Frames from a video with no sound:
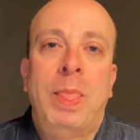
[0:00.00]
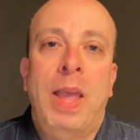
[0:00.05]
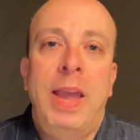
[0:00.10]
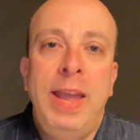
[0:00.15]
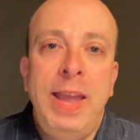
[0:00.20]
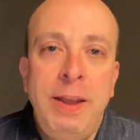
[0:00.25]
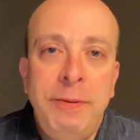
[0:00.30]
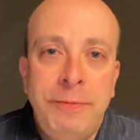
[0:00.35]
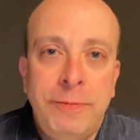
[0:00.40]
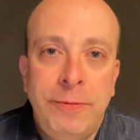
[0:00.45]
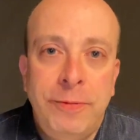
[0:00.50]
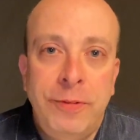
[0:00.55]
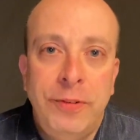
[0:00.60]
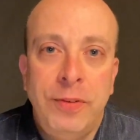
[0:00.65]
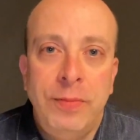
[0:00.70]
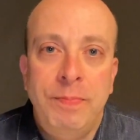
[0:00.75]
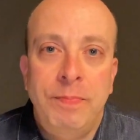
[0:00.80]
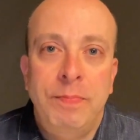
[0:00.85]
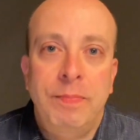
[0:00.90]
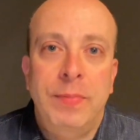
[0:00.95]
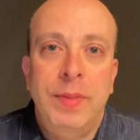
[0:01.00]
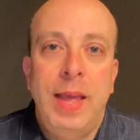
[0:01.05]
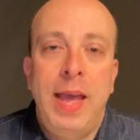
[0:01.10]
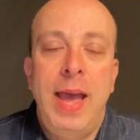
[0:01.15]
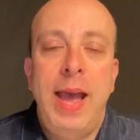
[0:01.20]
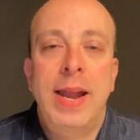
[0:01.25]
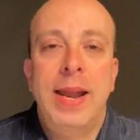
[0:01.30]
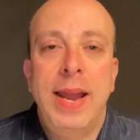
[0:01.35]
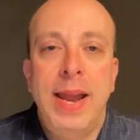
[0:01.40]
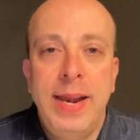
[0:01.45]
If
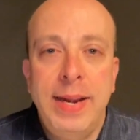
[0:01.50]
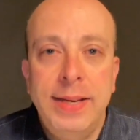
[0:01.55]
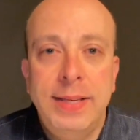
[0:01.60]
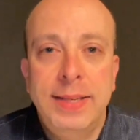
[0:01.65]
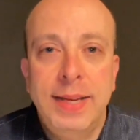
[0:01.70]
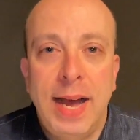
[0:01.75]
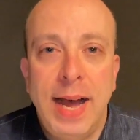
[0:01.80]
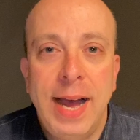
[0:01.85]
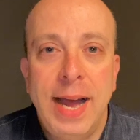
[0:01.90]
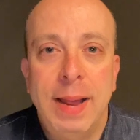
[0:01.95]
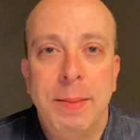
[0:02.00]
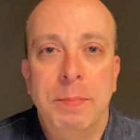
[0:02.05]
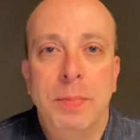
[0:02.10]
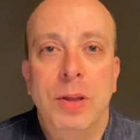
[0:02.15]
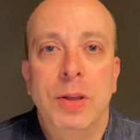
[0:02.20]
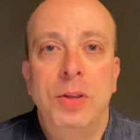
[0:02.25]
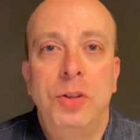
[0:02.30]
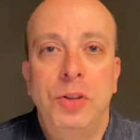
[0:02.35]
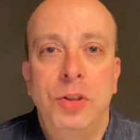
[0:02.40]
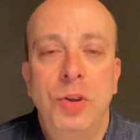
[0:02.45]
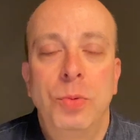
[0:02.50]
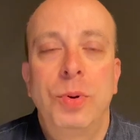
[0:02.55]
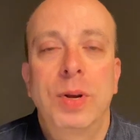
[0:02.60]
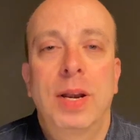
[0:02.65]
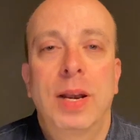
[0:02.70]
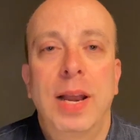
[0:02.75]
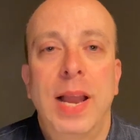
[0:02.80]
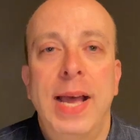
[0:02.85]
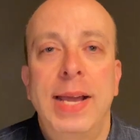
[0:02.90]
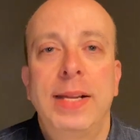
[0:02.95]
at any time you
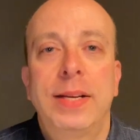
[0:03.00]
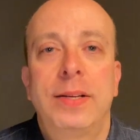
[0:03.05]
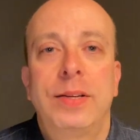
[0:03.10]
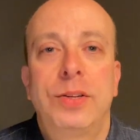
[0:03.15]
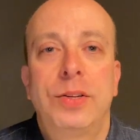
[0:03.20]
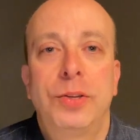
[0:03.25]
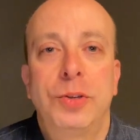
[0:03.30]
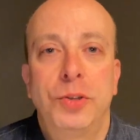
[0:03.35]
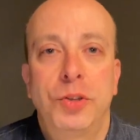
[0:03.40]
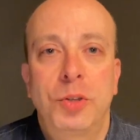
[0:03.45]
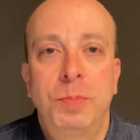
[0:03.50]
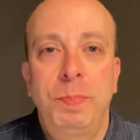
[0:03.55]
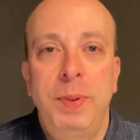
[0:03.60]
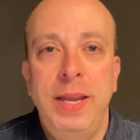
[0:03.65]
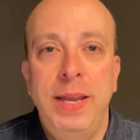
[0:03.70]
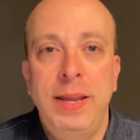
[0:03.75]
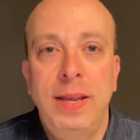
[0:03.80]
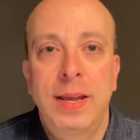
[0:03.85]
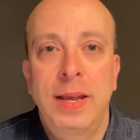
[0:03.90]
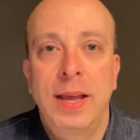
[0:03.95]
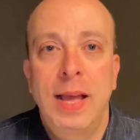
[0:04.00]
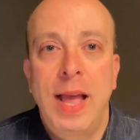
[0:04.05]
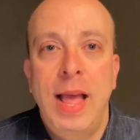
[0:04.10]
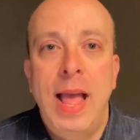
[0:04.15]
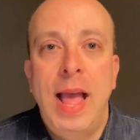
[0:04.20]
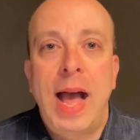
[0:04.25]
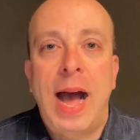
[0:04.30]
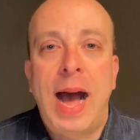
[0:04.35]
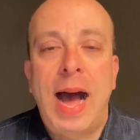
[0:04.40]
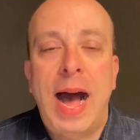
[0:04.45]
would like to speak,
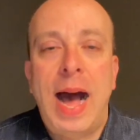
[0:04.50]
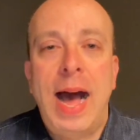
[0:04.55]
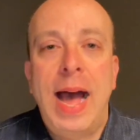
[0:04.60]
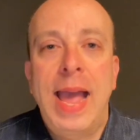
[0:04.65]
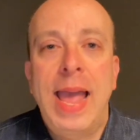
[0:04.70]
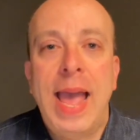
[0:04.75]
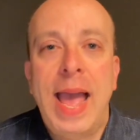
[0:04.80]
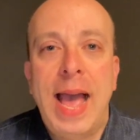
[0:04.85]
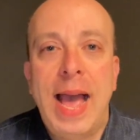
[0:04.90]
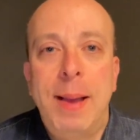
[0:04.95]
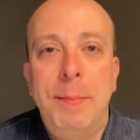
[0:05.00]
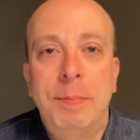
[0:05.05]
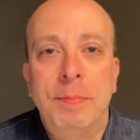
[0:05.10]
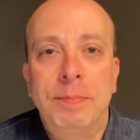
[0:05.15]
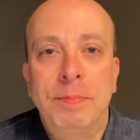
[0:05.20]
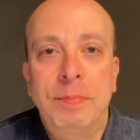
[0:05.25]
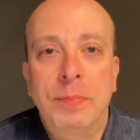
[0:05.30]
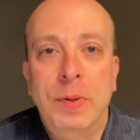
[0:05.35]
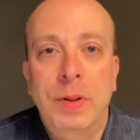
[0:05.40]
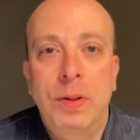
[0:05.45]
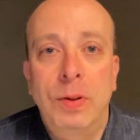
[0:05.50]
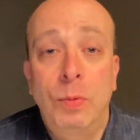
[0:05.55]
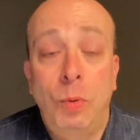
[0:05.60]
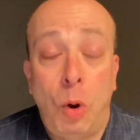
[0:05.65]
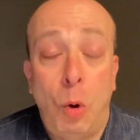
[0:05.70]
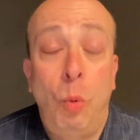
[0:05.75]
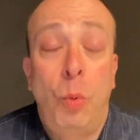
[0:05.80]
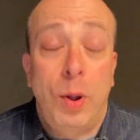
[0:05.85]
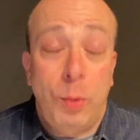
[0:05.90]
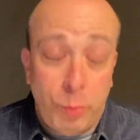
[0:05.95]
I am
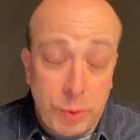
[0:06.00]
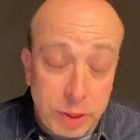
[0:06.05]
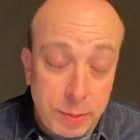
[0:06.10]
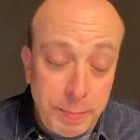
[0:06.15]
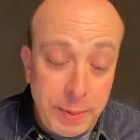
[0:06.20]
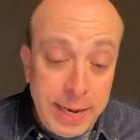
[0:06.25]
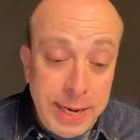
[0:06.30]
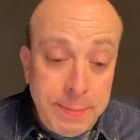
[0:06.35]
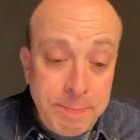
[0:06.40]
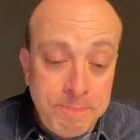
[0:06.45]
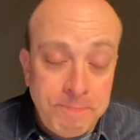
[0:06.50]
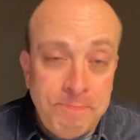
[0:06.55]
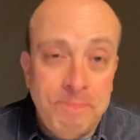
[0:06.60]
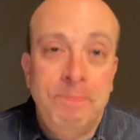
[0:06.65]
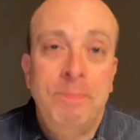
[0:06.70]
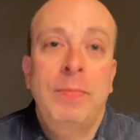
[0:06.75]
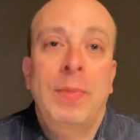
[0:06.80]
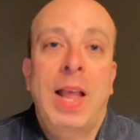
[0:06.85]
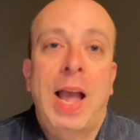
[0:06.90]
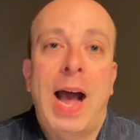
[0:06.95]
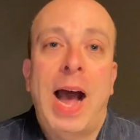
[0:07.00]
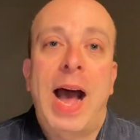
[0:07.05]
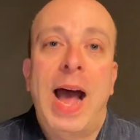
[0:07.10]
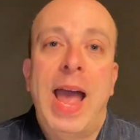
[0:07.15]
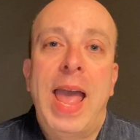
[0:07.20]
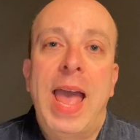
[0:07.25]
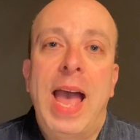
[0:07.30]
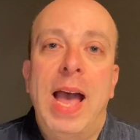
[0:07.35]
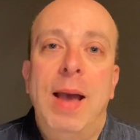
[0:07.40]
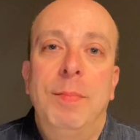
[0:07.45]
with me.
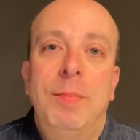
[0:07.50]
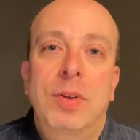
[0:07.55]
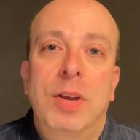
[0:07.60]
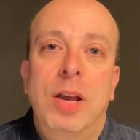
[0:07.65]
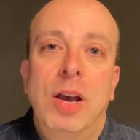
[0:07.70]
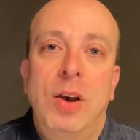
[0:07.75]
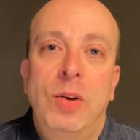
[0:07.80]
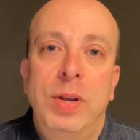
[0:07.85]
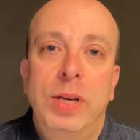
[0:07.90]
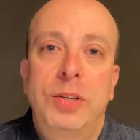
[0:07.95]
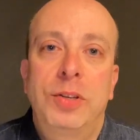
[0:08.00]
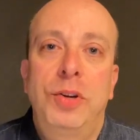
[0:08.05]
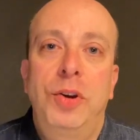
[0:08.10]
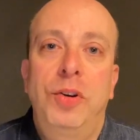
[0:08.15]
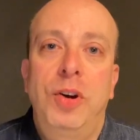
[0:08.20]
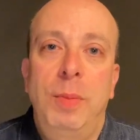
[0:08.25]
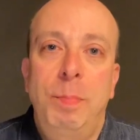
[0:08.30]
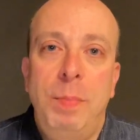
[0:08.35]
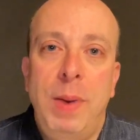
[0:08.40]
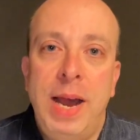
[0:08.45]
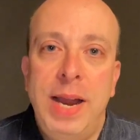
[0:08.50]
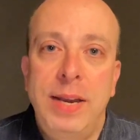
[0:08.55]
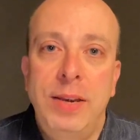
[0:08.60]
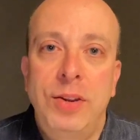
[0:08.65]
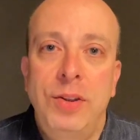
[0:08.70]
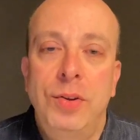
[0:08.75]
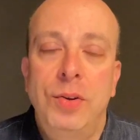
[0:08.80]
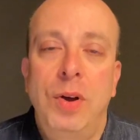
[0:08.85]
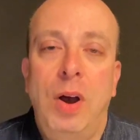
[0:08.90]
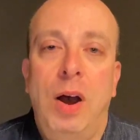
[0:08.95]
I am going to remind
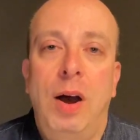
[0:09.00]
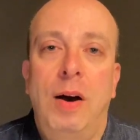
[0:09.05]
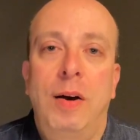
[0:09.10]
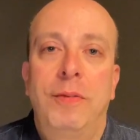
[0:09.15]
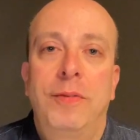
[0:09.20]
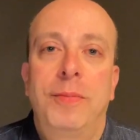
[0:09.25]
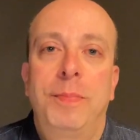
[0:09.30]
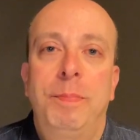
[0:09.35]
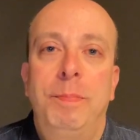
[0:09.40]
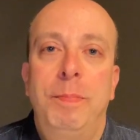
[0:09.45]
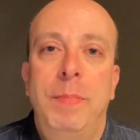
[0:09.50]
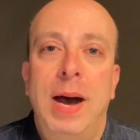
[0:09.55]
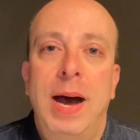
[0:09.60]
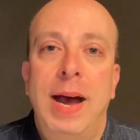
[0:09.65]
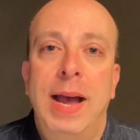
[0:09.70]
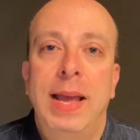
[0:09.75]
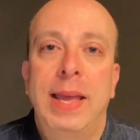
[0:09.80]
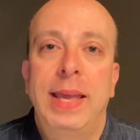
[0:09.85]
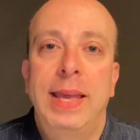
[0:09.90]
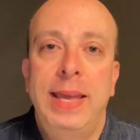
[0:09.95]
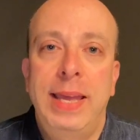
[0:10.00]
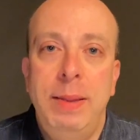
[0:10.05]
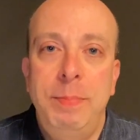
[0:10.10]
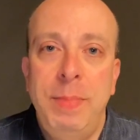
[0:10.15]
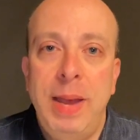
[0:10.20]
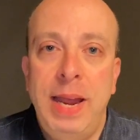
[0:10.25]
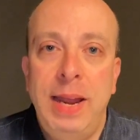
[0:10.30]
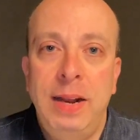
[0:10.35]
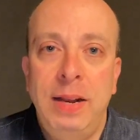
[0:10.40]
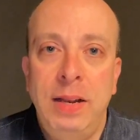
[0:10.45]
you of my
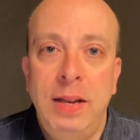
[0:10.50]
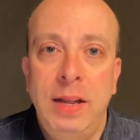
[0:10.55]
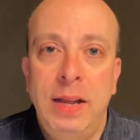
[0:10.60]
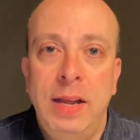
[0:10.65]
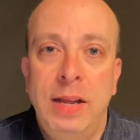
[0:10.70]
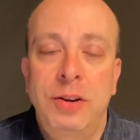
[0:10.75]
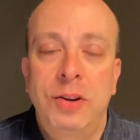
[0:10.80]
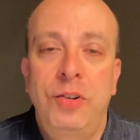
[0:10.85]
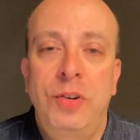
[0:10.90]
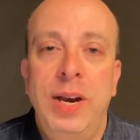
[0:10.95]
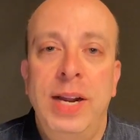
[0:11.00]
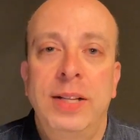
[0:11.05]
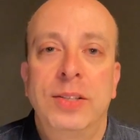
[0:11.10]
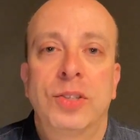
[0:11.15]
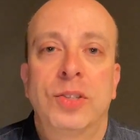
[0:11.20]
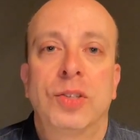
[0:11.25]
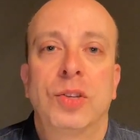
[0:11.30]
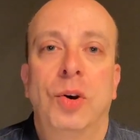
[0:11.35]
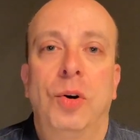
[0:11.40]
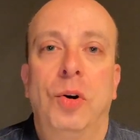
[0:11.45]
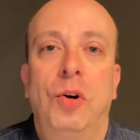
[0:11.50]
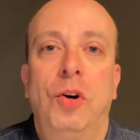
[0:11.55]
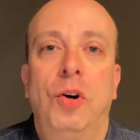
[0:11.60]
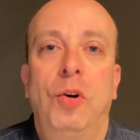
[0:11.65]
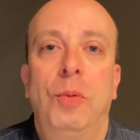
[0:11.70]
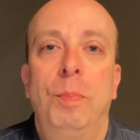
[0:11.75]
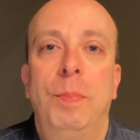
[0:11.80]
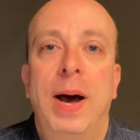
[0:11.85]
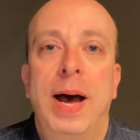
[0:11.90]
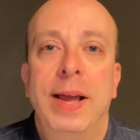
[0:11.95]
email address
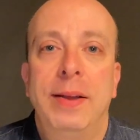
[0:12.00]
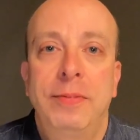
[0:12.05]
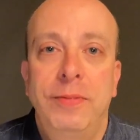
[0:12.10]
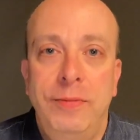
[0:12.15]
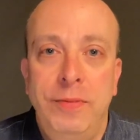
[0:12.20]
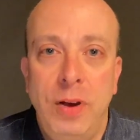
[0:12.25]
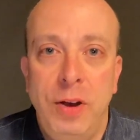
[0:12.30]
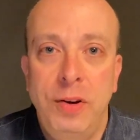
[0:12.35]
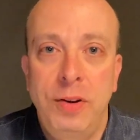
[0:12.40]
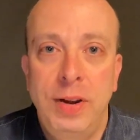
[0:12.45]
or my phone